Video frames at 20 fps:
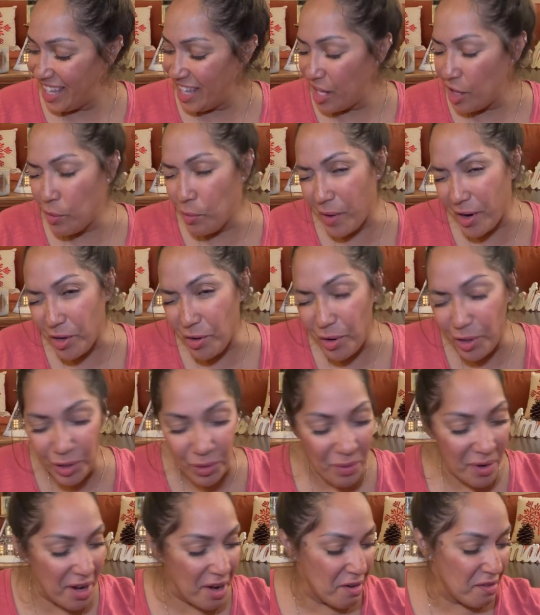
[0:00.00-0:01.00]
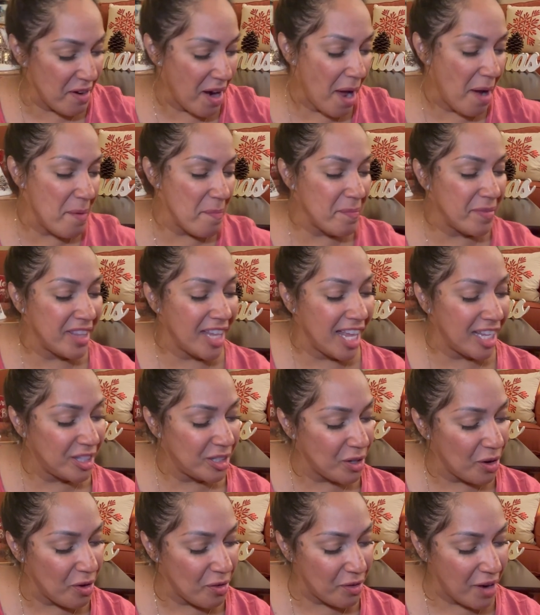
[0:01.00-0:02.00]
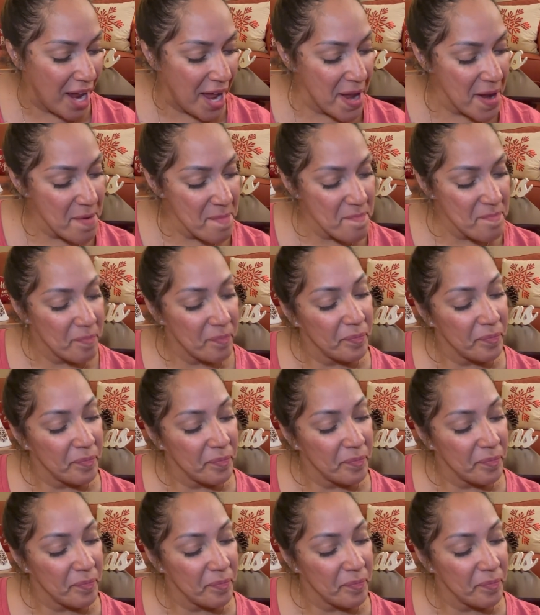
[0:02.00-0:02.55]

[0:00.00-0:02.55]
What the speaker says: it went all the way around, but that's all right.